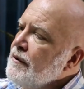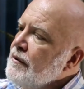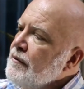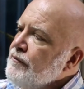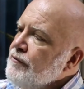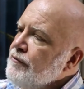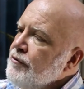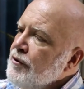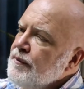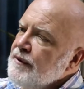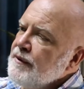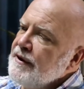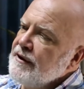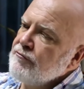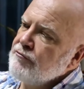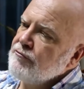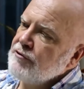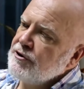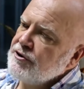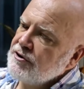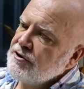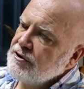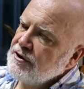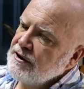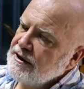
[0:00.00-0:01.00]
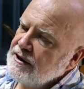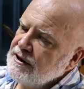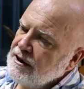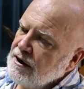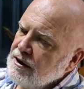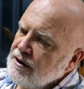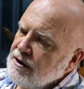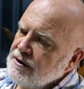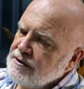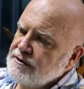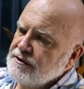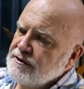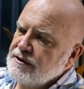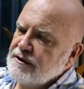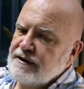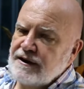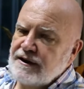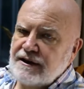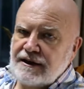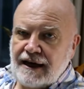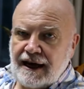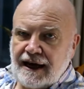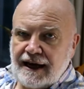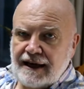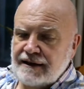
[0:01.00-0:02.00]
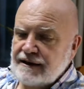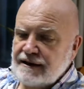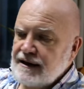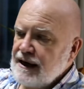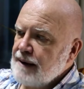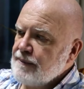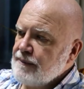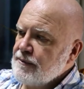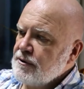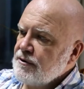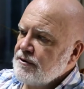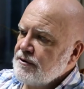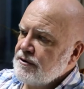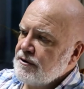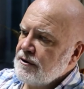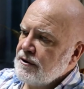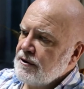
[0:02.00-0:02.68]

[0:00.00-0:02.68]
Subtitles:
probably originally cast and then hand hammered.